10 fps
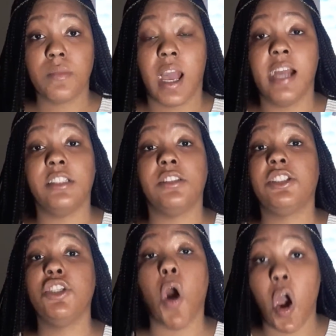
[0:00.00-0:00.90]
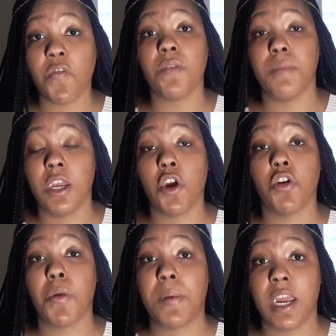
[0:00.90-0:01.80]
And she offered me, her
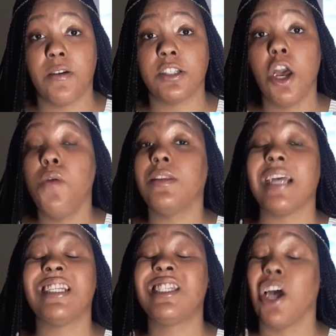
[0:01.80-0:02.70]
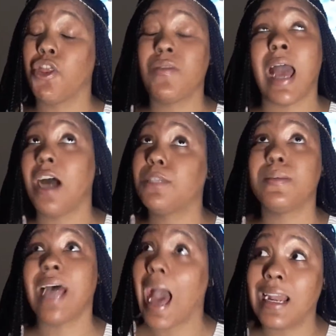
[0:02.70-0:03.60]
and her parents, with that Southern
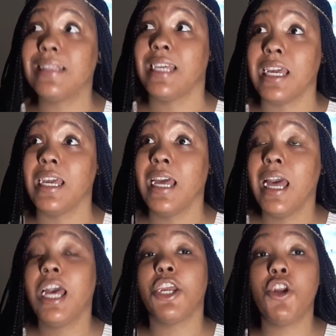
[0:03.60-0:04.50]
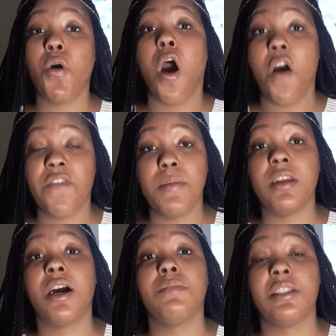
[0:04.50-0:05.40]
hospitality, offered me to
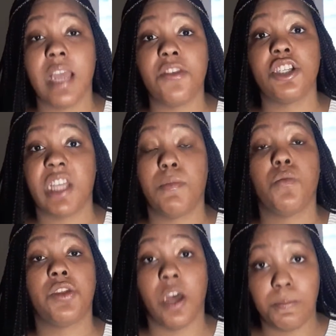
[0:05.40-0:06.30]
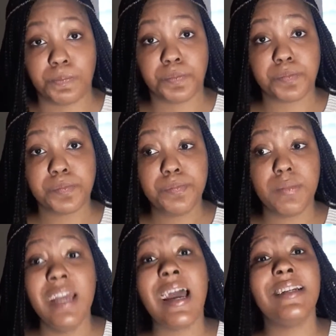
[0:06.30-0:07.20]
come stay the summer with them.
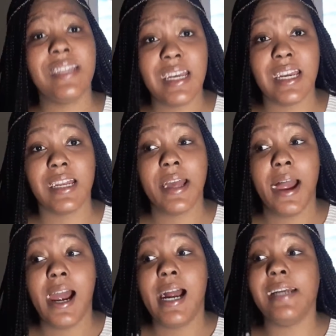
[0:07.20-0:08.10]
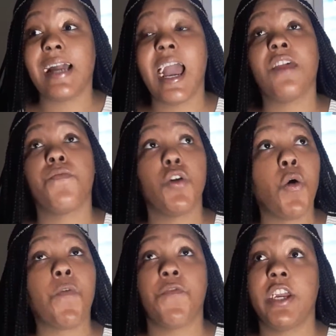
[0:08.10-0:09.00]
And I did. And I had a
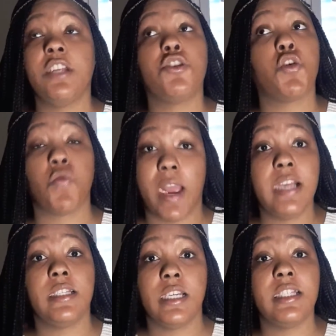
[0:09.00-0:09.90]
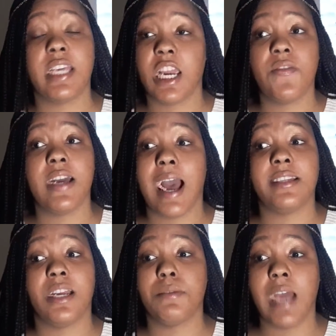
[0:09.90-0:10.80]
real freaking crazy, scary
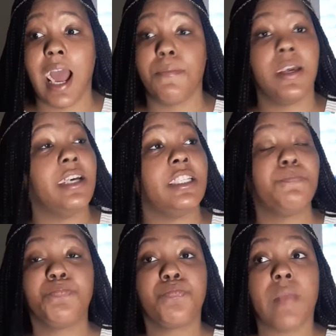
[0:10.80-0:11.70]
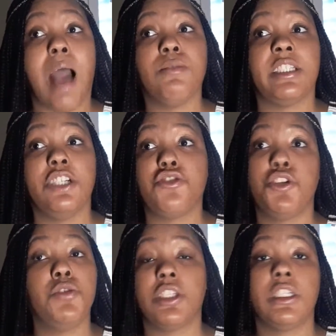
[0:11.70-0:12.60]
goddamn time because I was
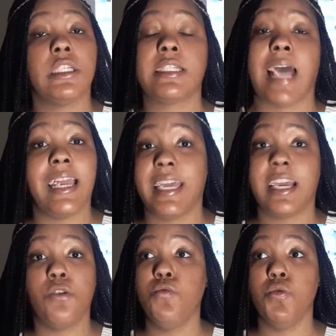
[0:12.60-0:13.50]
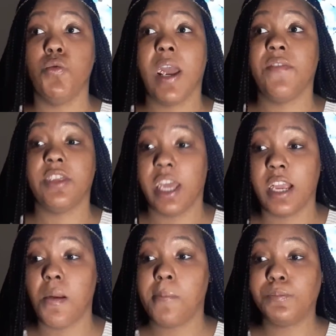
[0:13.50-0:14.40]
introduced into a psychic who knew
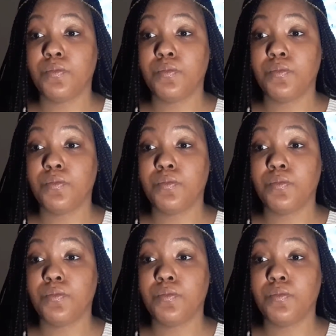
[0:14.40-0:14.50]
everything.